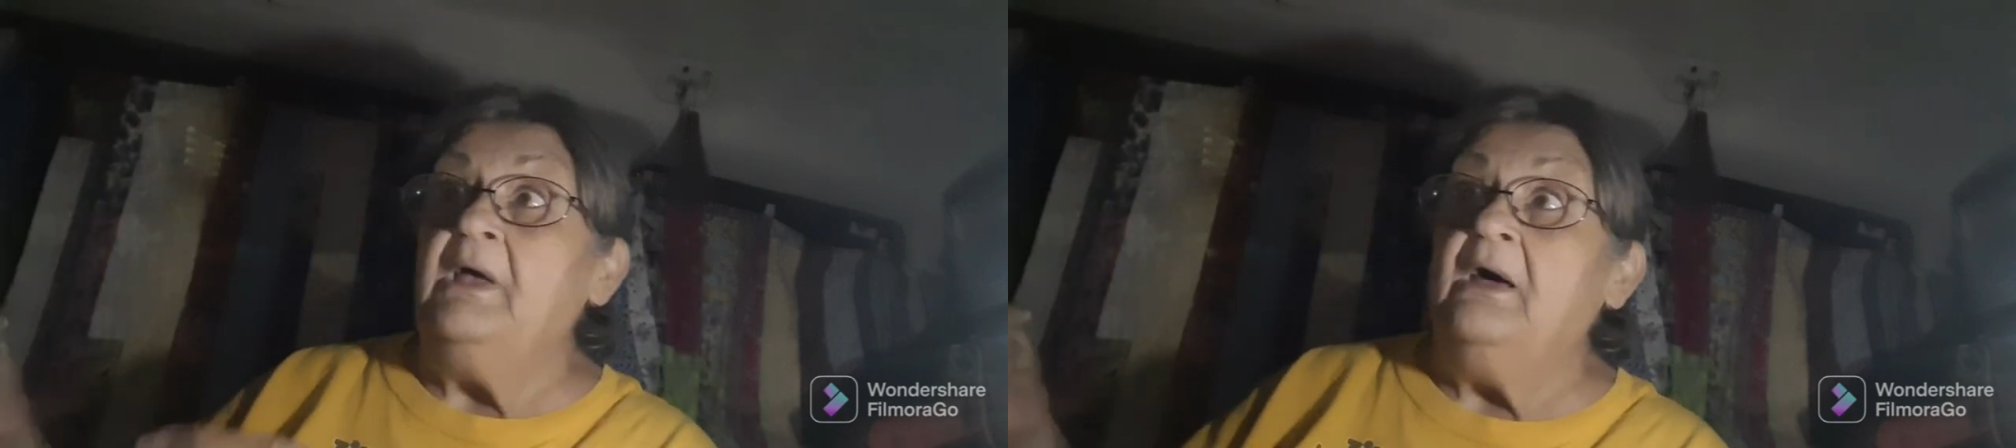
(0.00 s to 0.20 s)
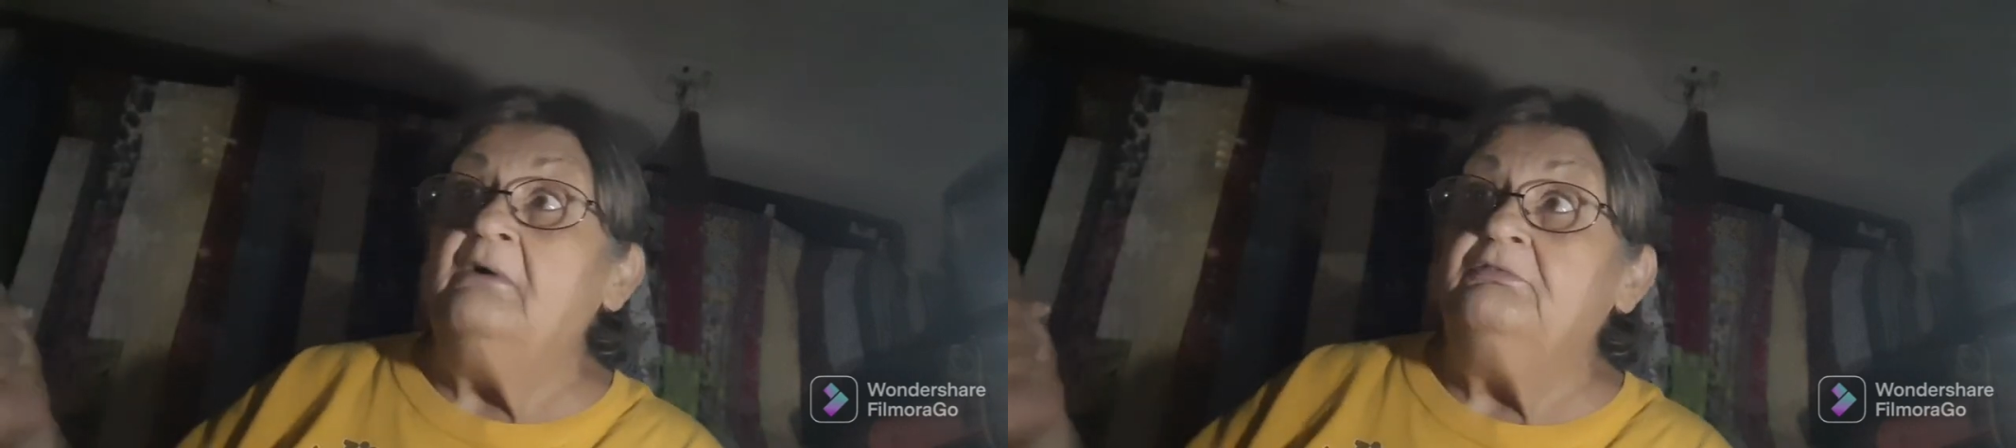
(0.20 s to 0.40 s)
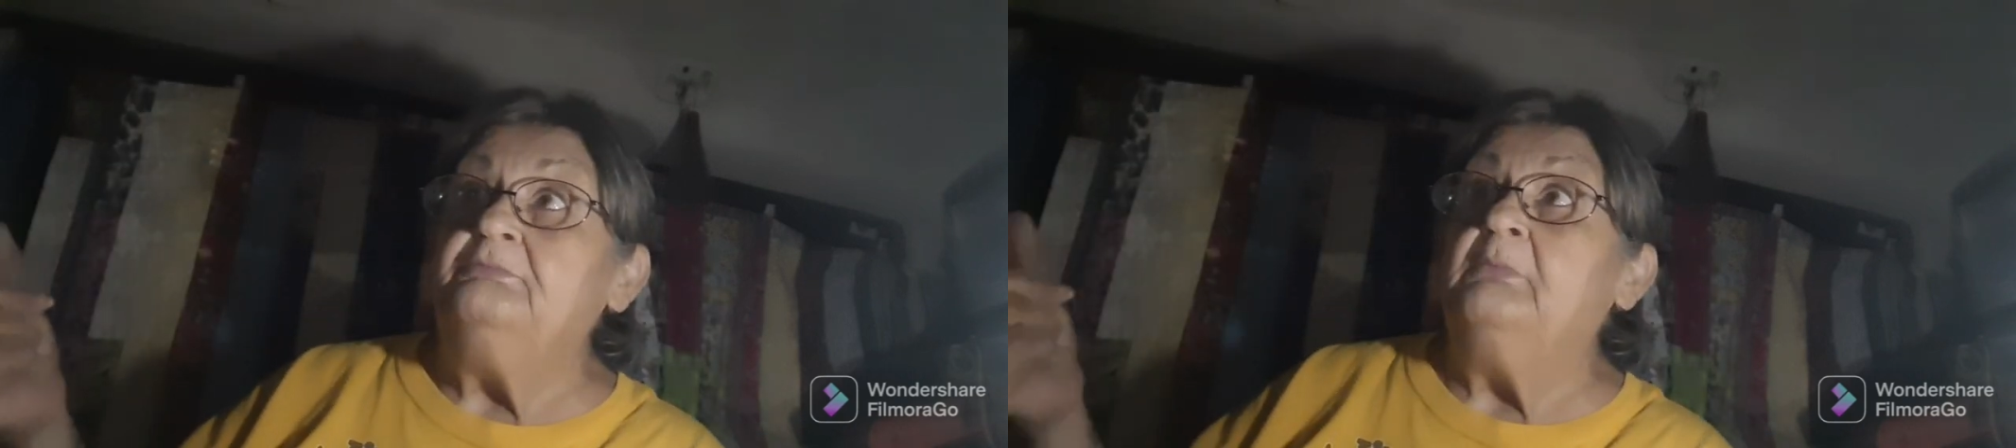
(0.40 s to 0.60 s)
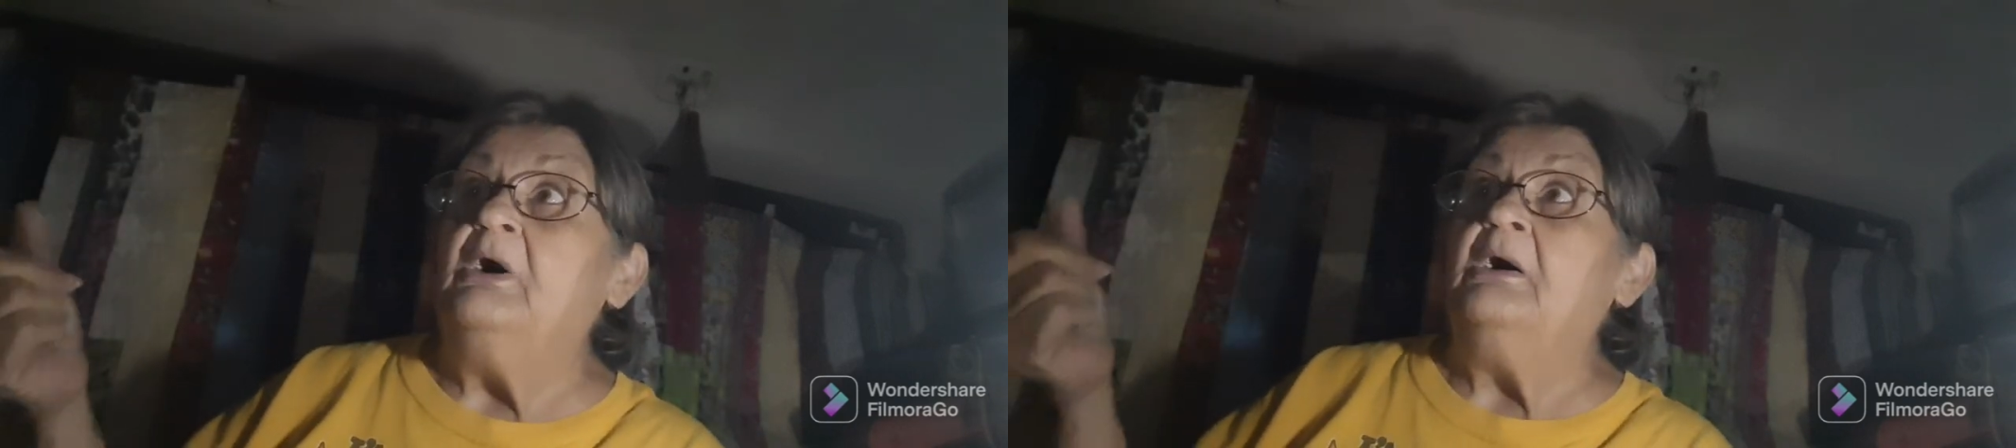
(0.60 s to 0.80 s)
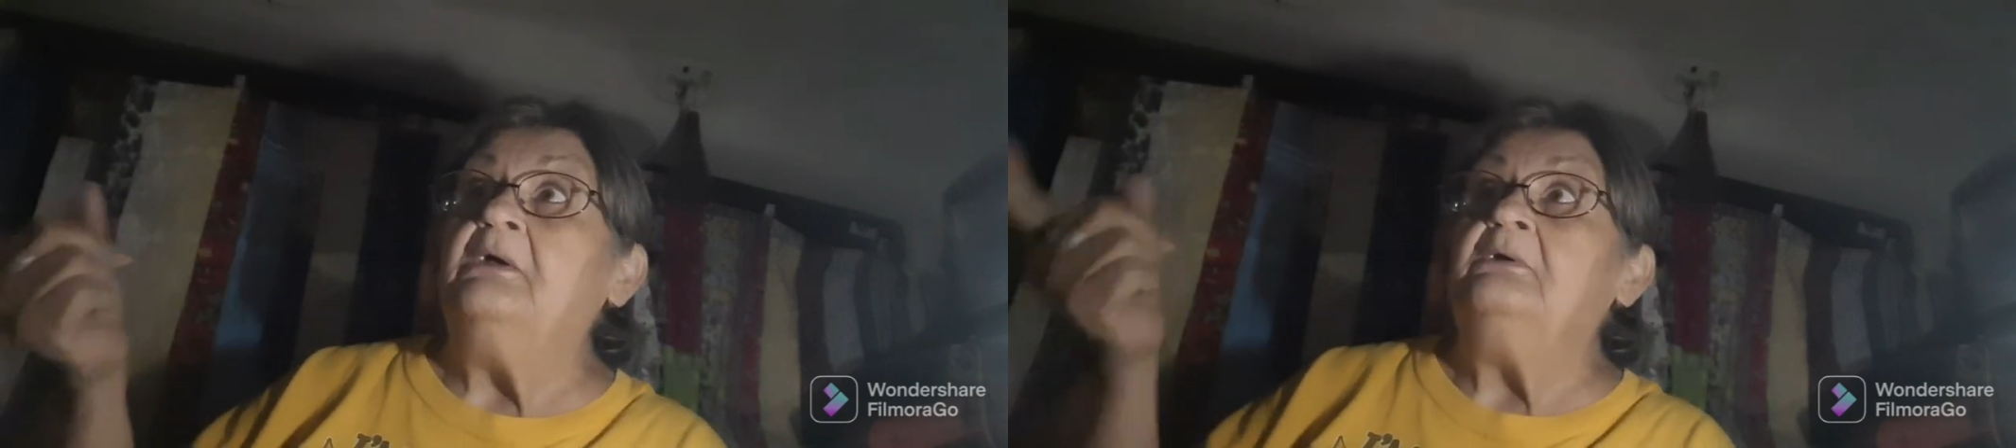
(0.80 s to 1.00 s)
have
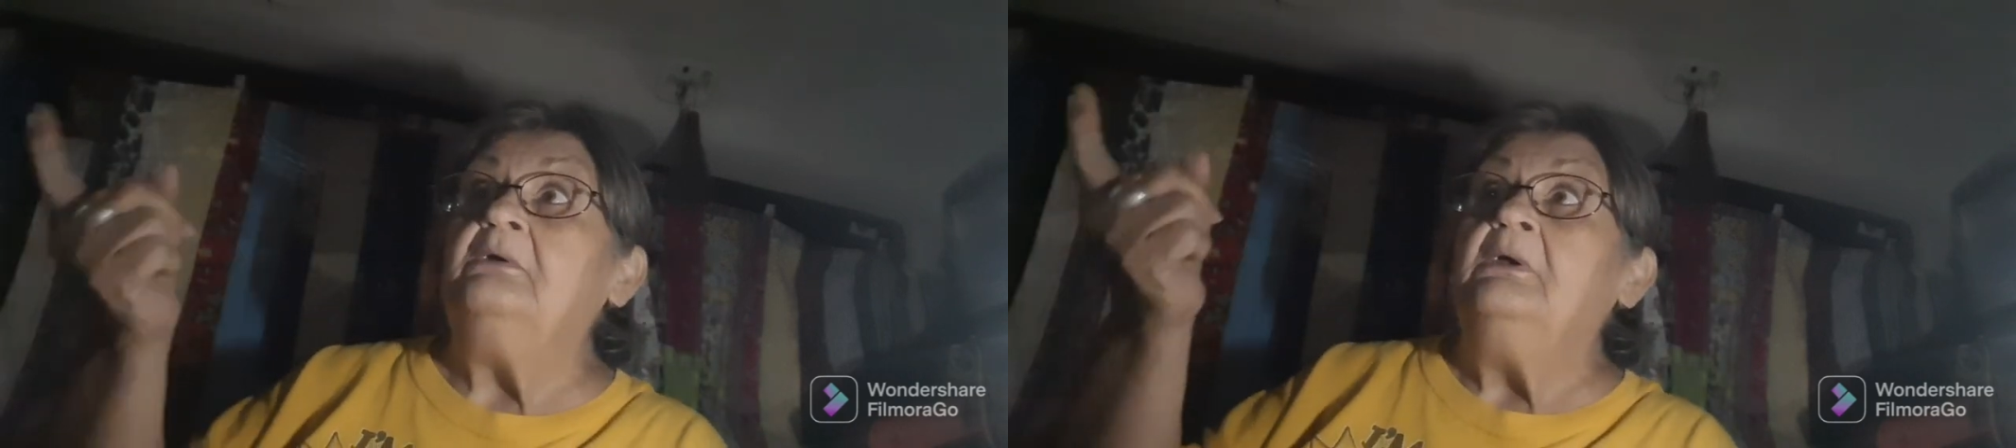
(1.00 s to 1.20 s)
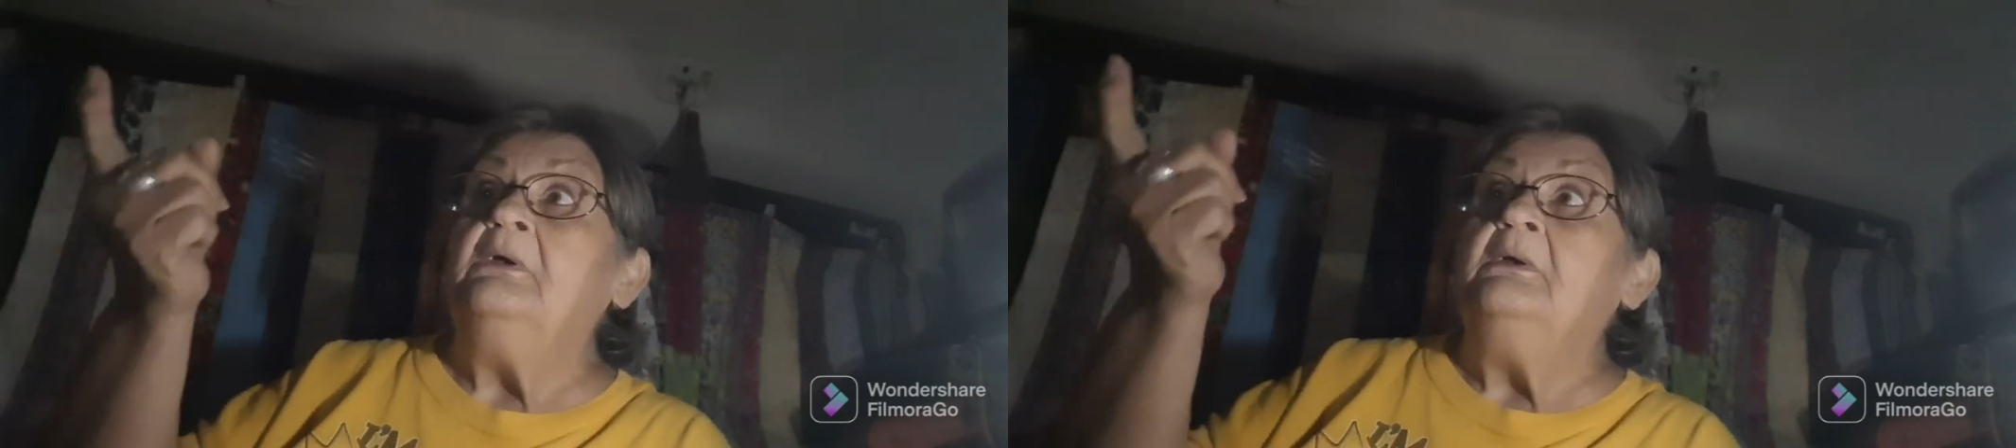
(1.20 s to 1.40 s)
my